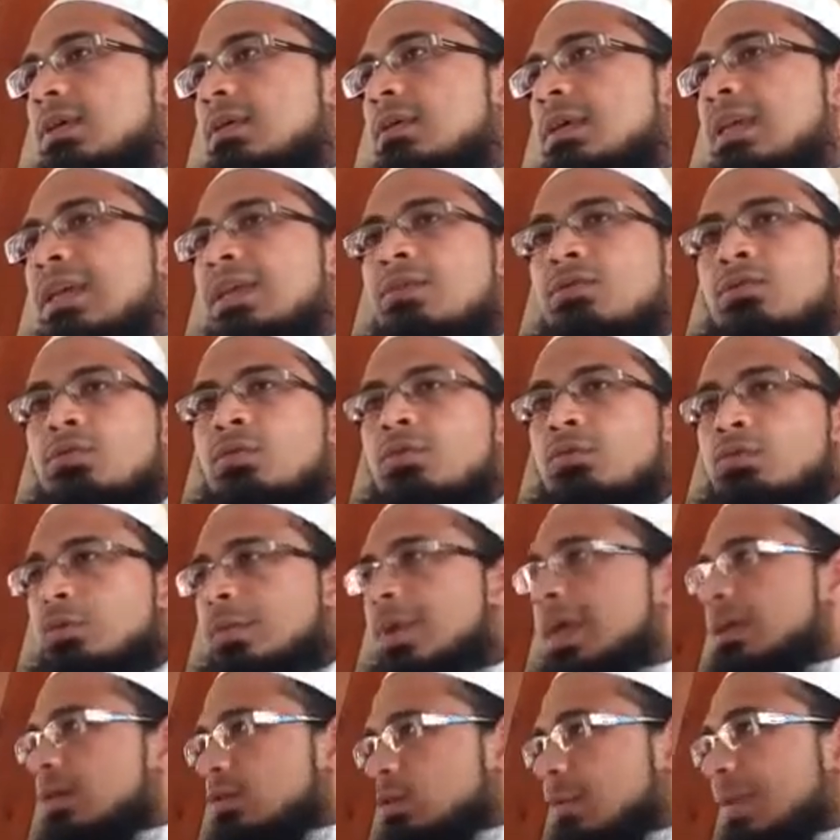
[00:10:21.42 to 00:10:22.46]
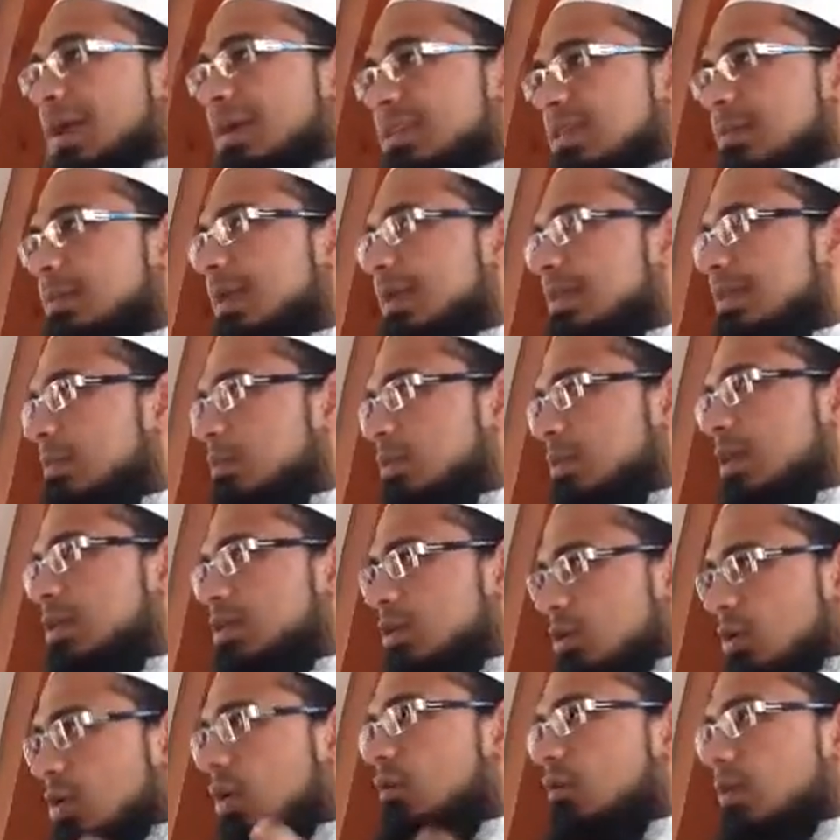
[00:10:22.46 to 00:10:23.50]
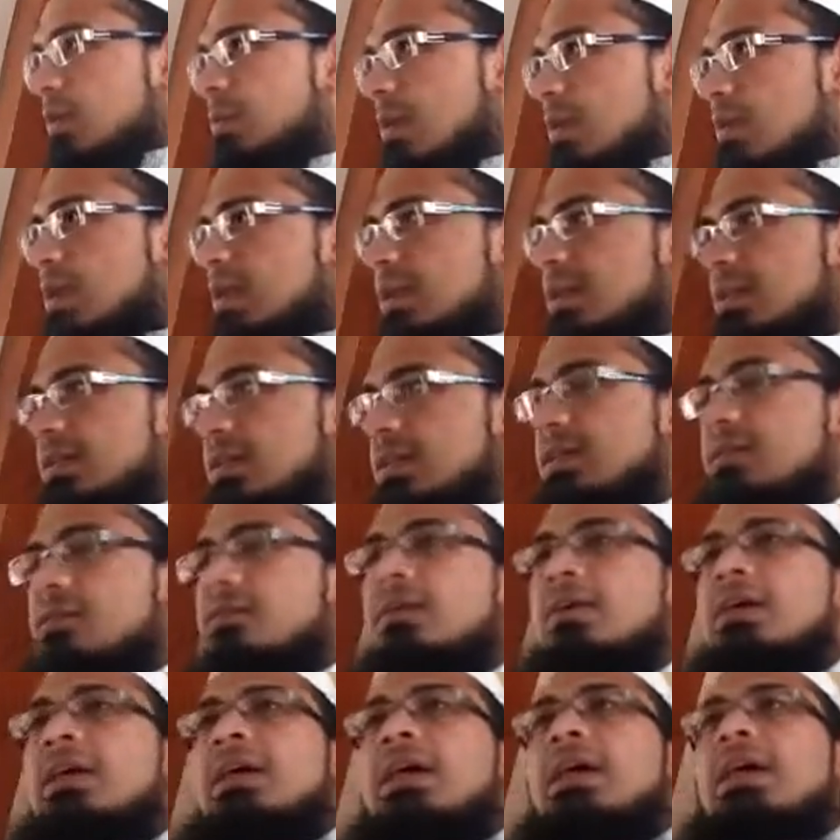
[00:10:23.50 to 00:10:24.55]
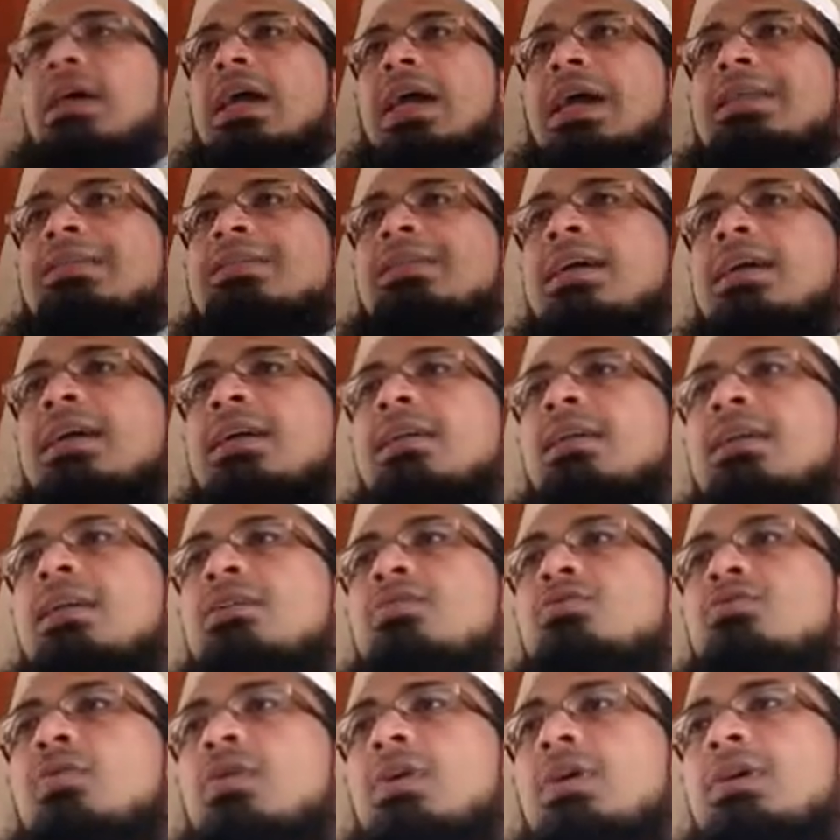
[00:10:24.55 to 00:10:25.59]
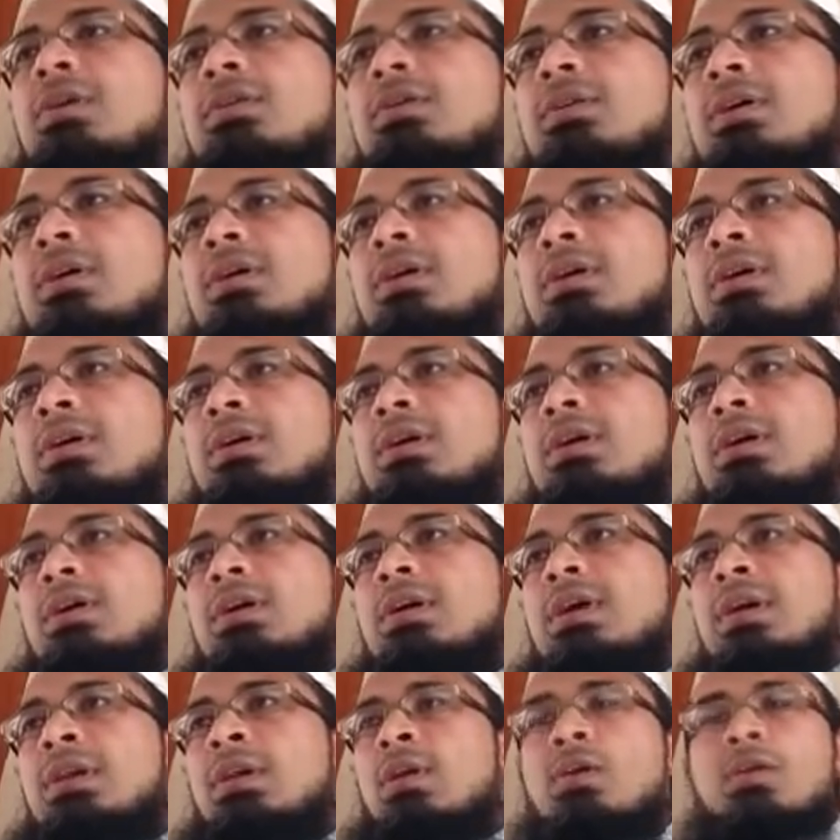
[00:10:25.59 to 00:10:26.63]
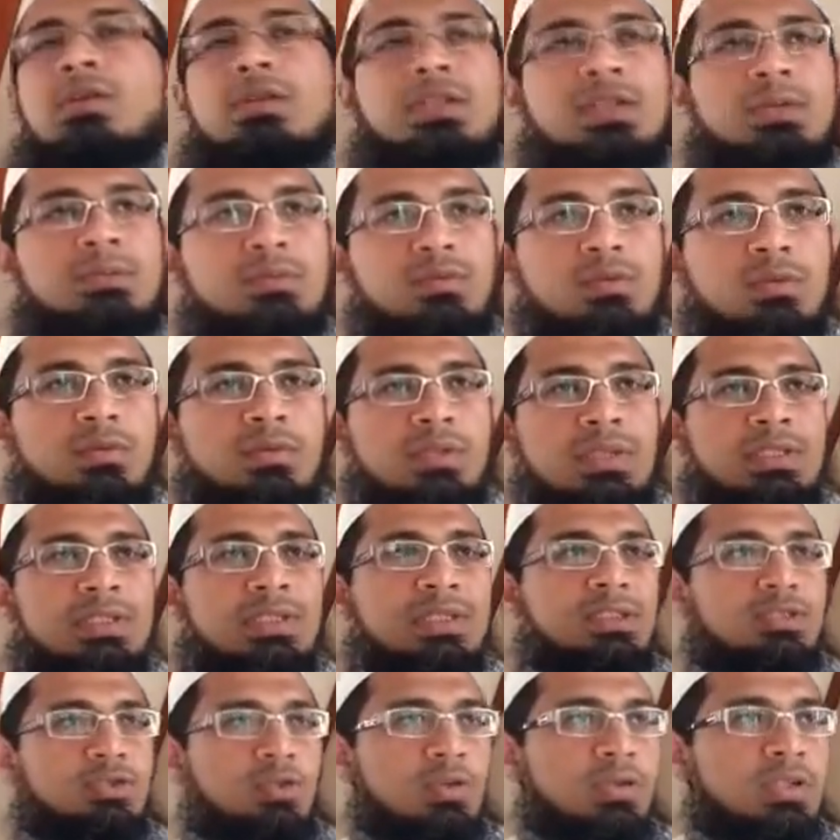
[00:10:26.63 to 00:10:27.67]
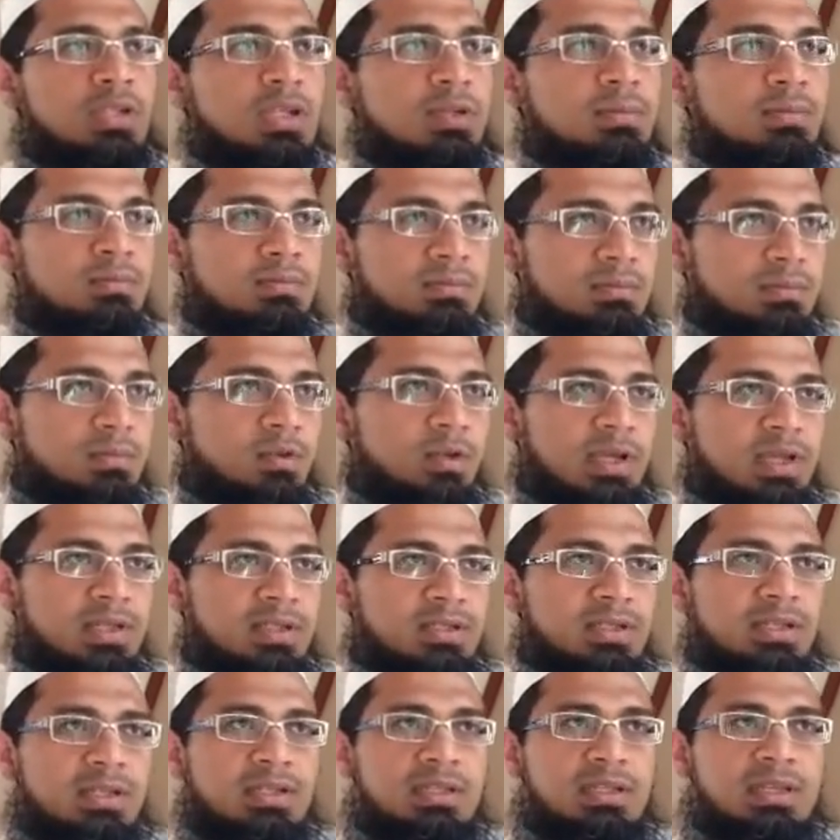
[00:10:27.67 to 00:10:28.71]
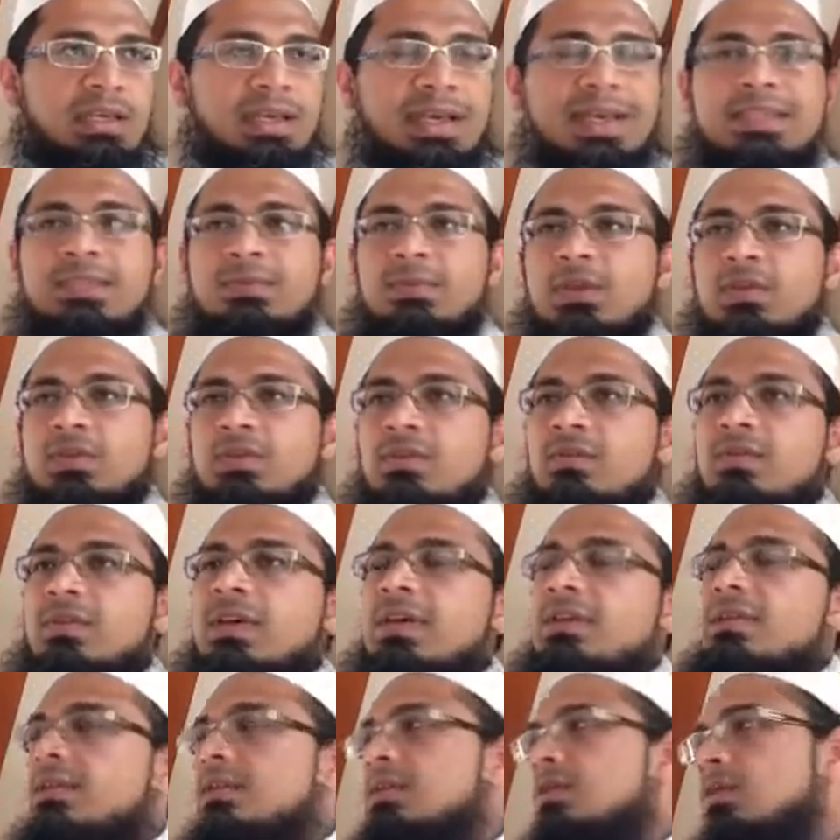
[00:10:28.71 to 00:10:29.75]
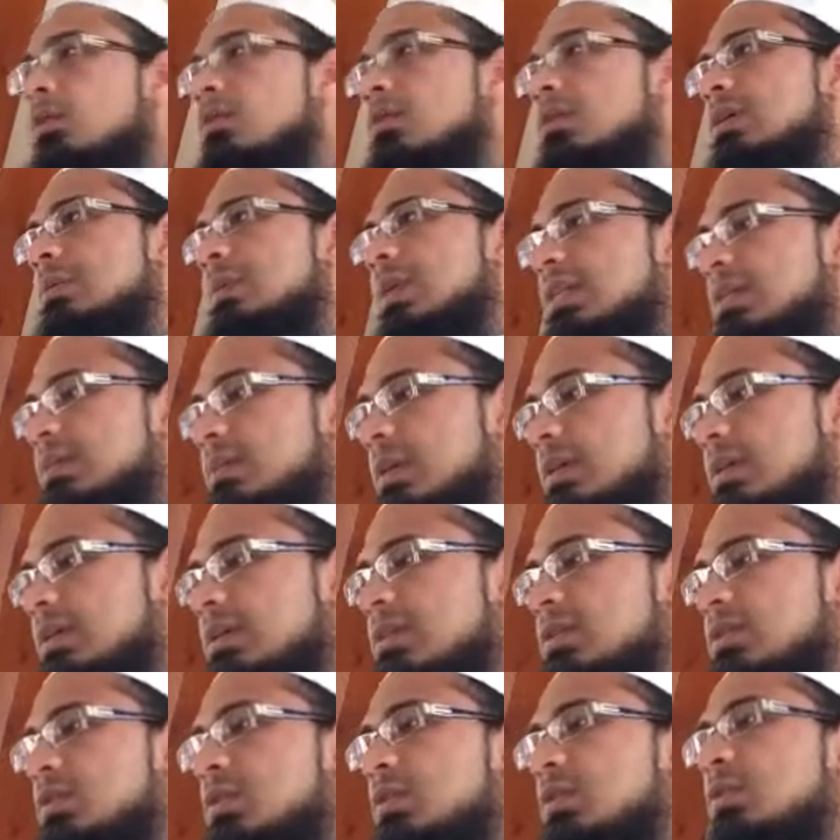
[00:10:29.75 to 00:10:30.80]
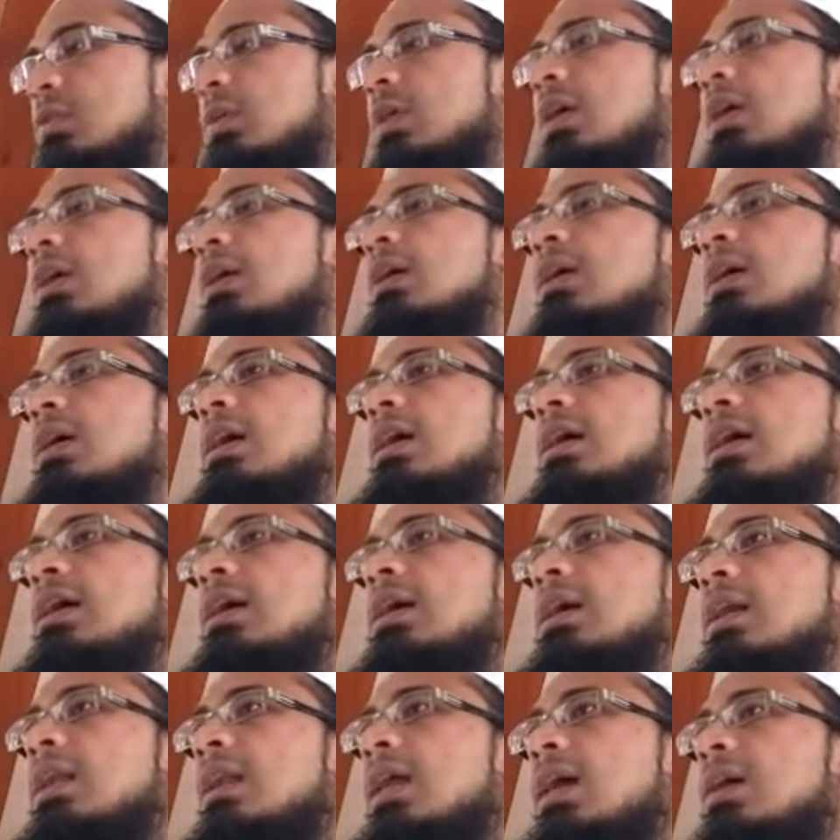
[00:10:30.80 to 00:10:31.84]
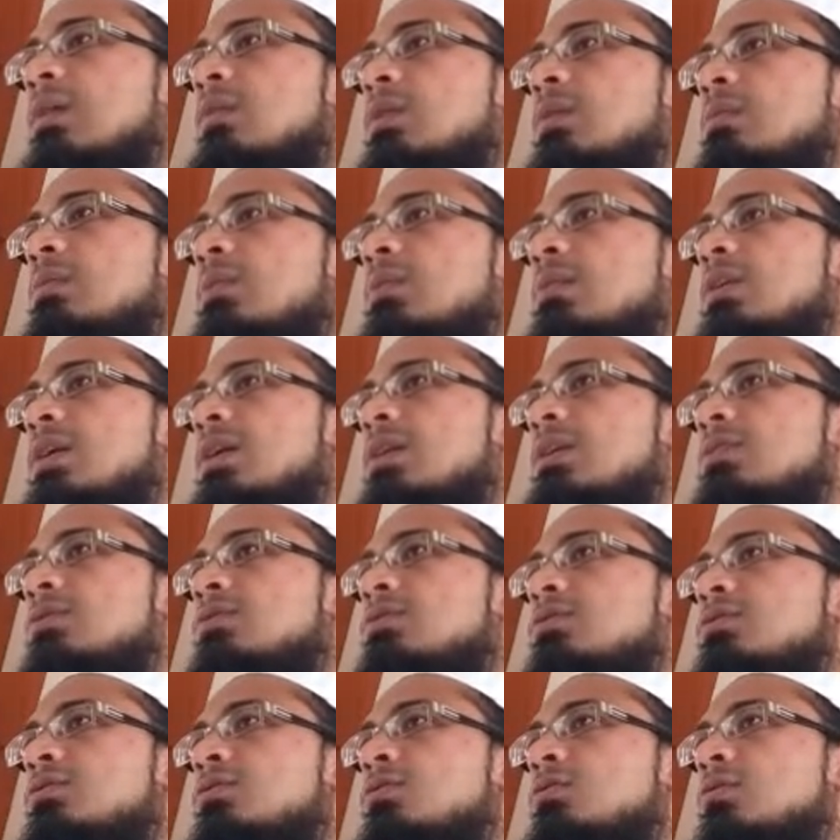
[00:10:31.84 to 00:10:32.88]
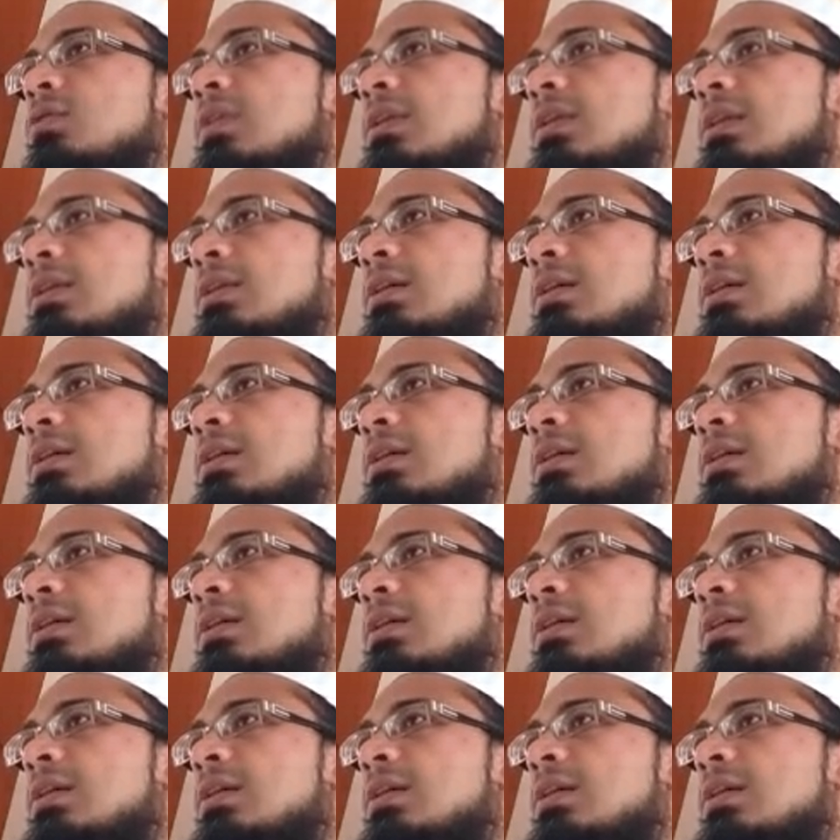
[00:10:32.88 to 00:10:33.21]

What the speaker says: need to maximize the potential of Ramadan itself. And secondly, to a long term. So this is a short term, we can say, the aspect of that. The long term aspect is to allow Ramadan to